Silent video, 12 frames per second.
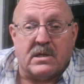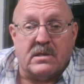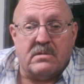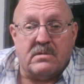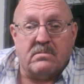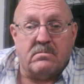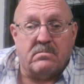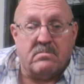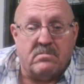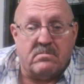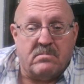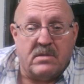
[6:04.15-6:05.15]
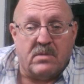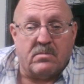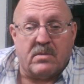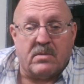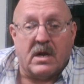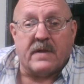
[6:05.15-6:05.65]
the you know,
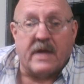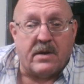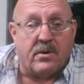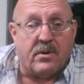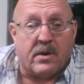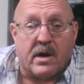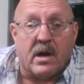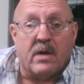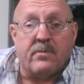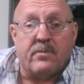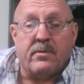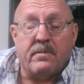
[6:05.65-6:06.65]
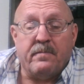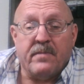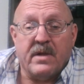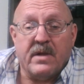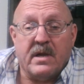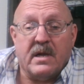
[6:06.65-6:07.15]
got that took care of.
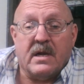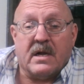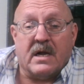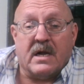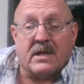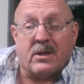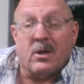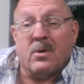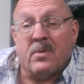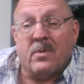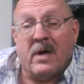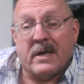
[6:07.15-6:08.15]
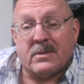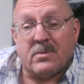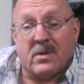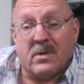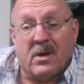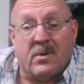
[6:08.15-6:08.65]
Got the loan
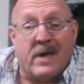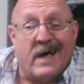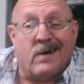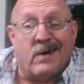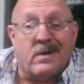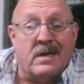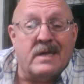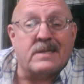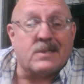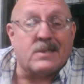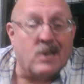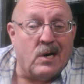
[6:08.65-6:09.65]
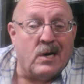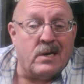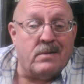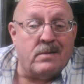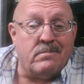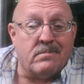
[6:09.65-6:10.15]
extra loan out and it's
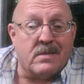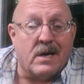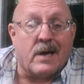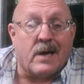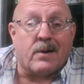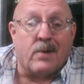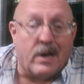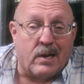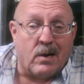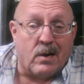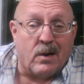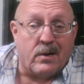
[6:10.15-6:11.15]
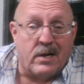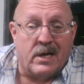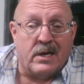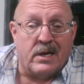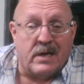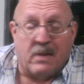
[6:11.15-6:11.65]
gone. Got a credit card
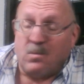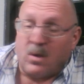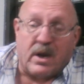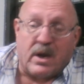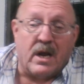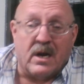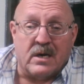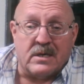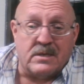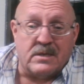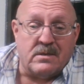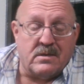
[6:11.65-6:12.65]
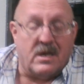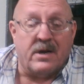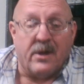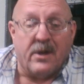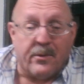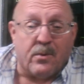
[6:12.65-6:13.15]
done. I'm working on
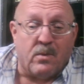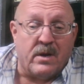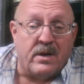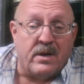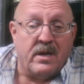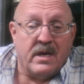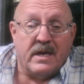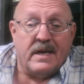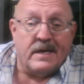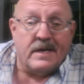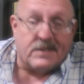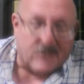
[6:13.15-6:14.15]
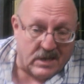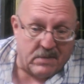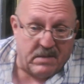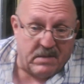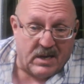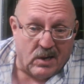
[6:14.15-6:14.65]
another one. It's going
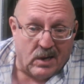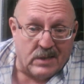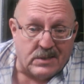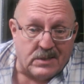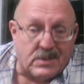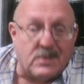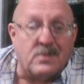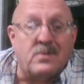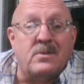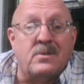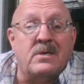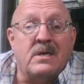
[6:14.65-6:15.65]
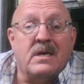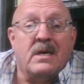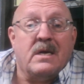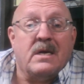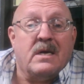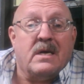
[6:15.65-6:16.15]
to be gone soon.
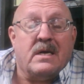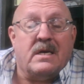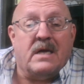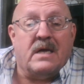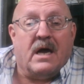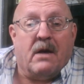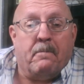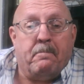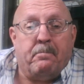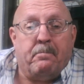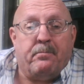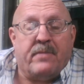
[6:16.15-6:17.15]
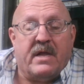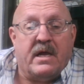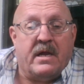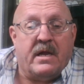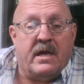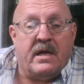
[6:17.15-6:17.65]
Yeah,
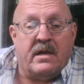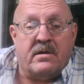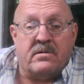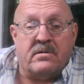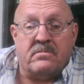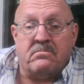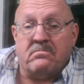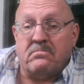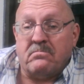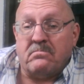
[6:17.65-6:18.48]
and then